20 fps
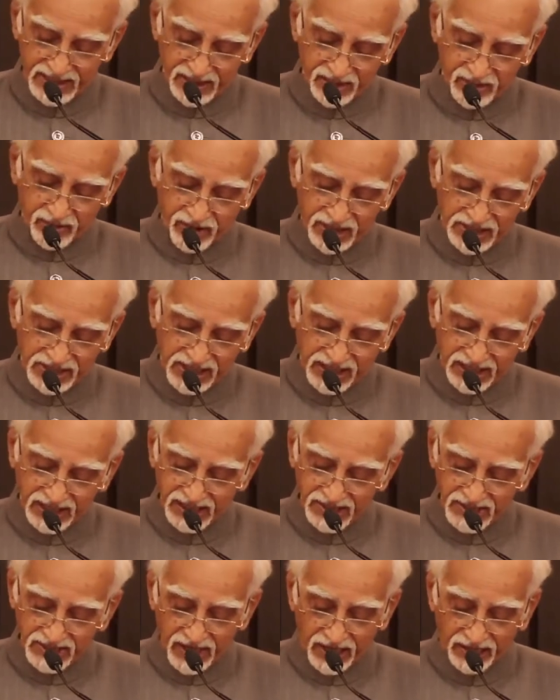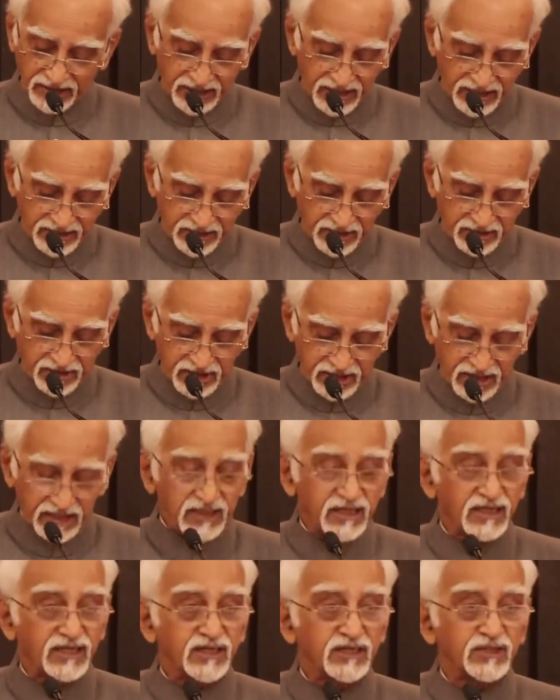tracing its identity
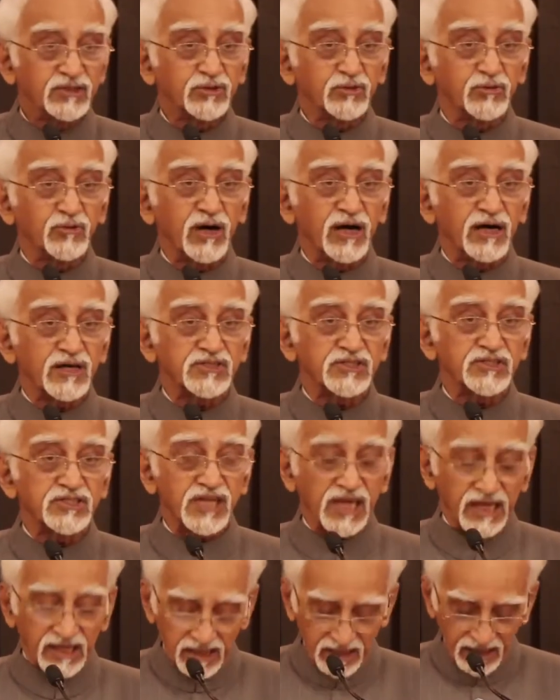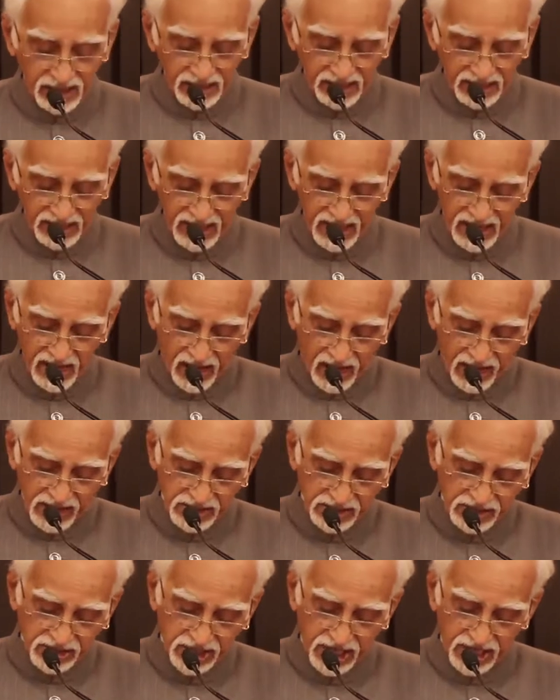to a single
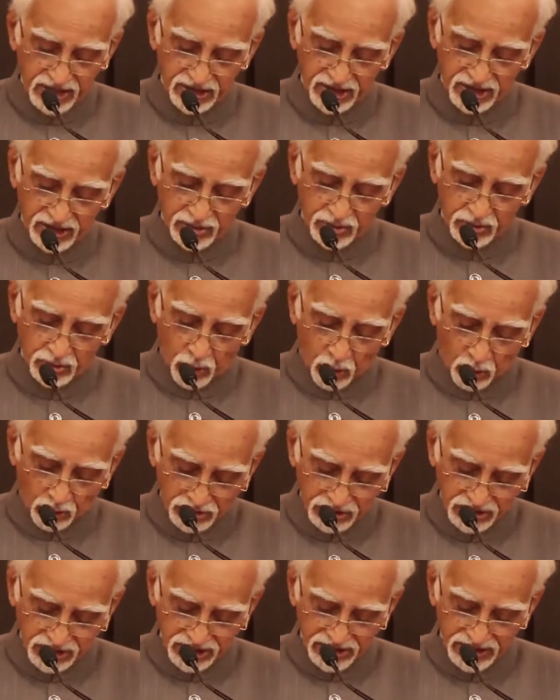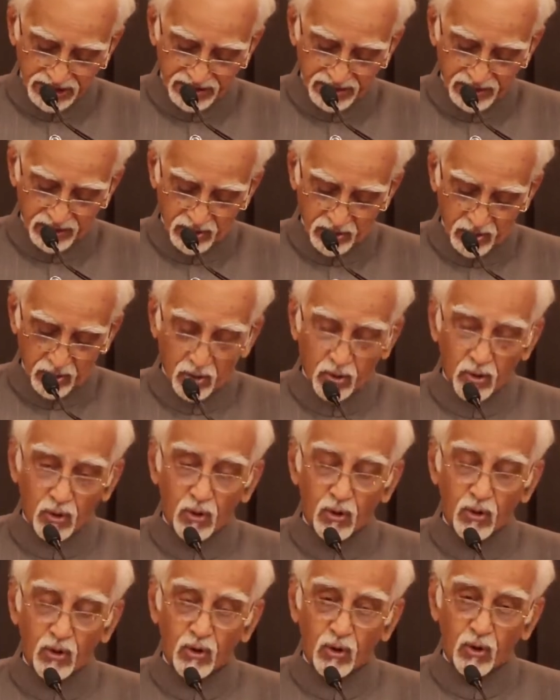unchanging source,
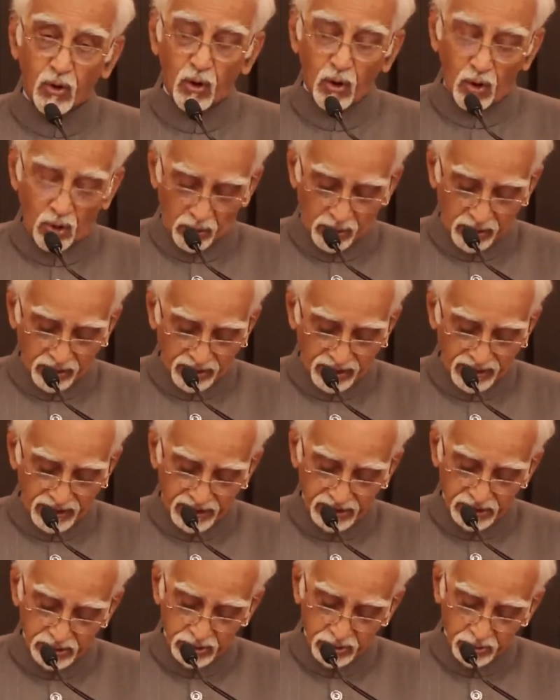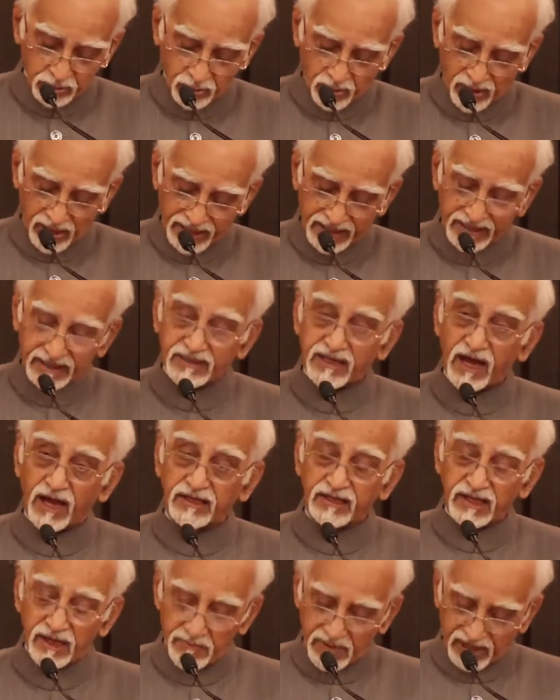or to a
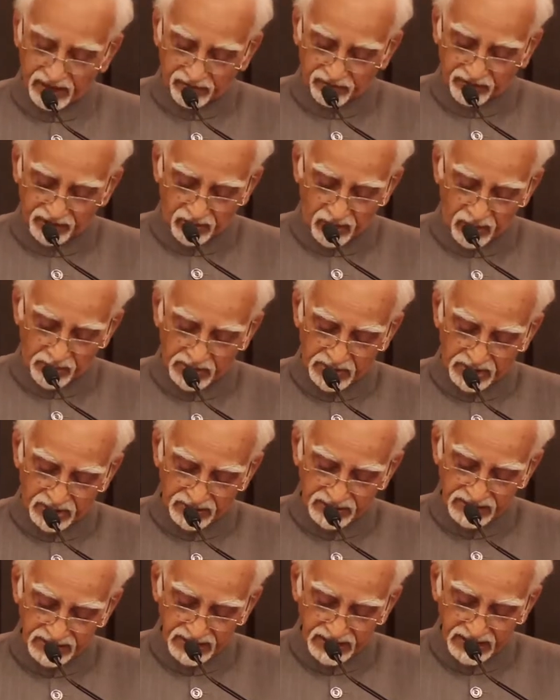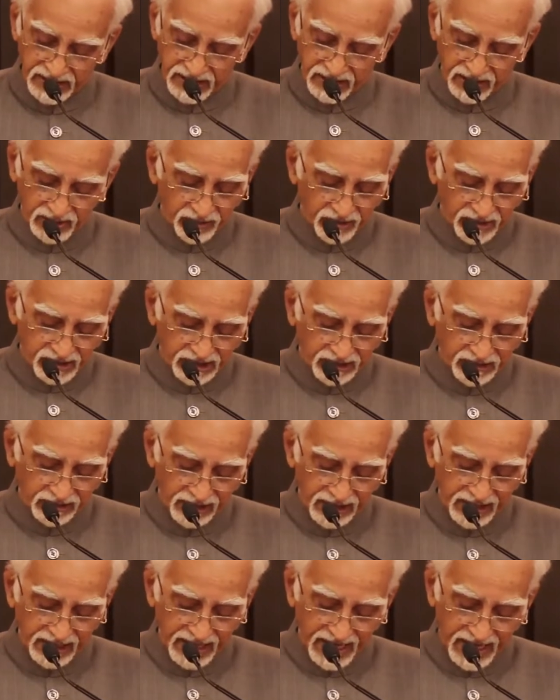dynamic phenomena,
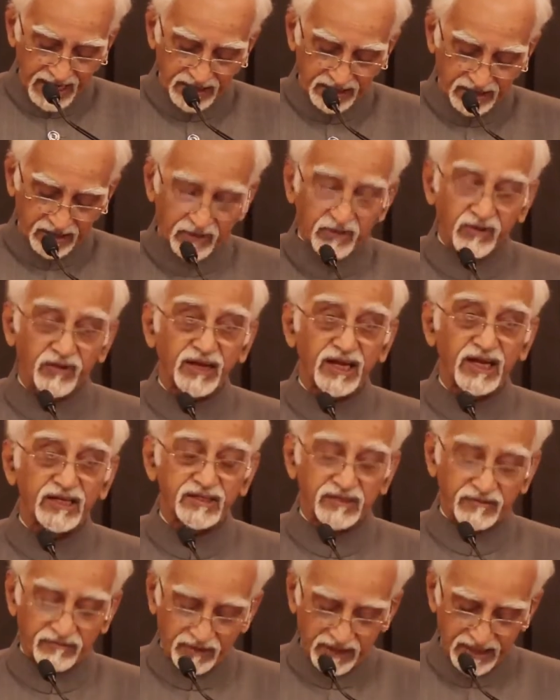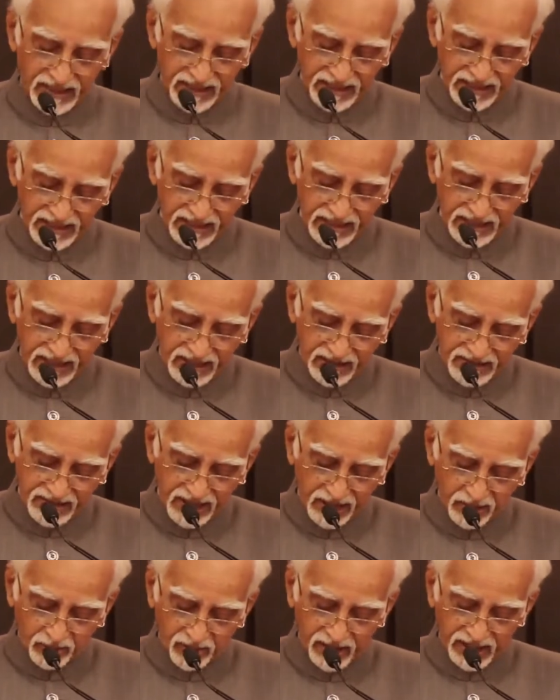critically and creatively
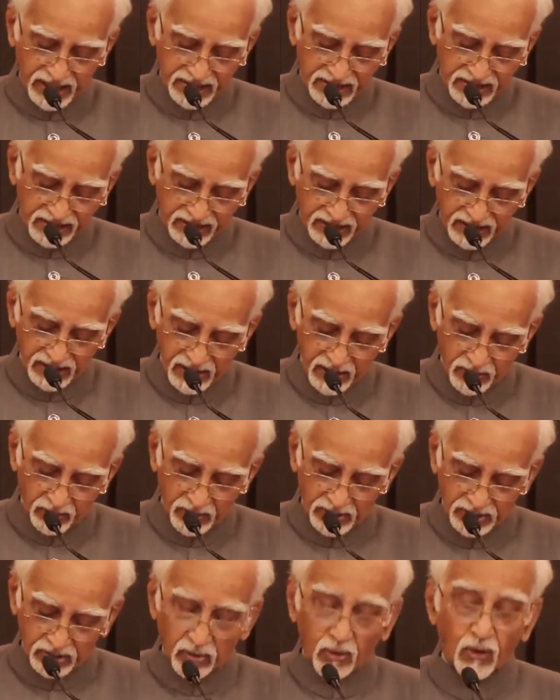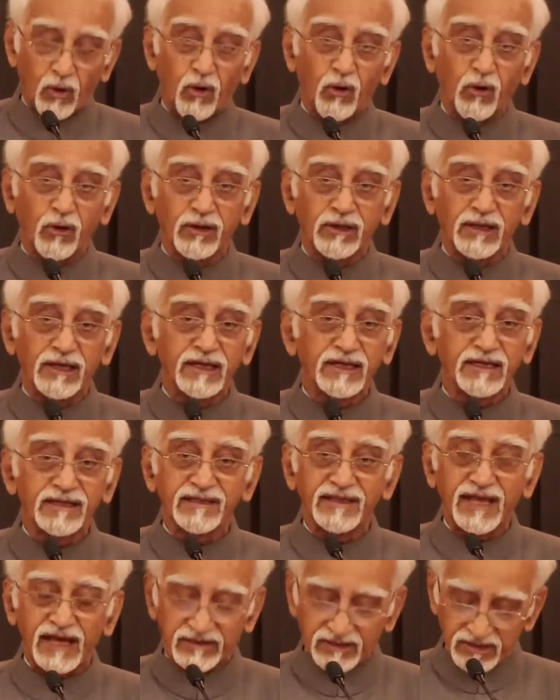interrogating with all
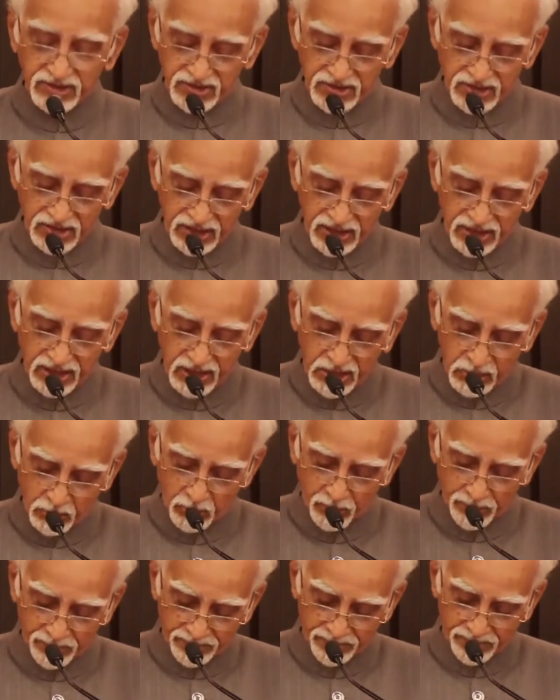that is new.